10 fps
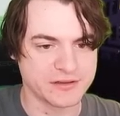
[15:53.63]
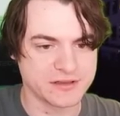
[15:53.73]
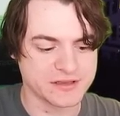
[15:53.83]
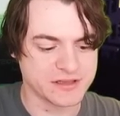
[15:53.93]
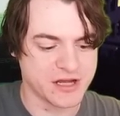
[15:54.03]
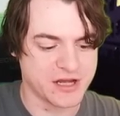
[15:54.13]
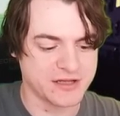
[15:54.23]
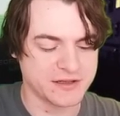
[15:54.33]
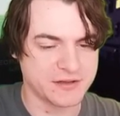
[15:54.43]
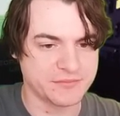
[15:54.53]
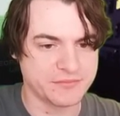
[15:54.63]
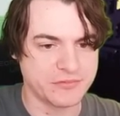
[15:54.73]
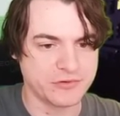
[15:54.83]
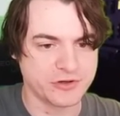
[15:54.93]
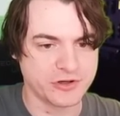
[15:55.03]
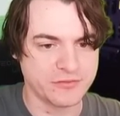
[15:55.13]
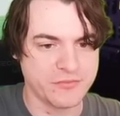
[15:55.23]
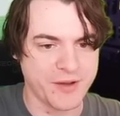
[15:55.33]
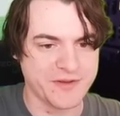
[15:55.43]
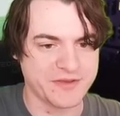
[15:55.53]
Saarbrücken
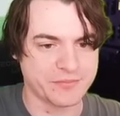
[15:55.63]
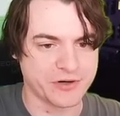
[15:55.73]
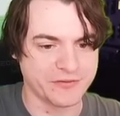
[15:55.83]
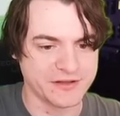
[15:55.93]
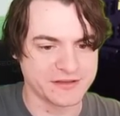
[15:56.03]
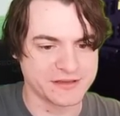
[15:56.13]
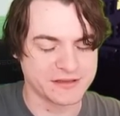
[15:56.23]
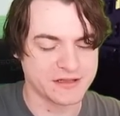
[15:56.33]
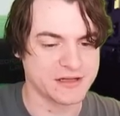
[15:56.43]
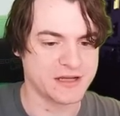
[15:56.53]
might be the province.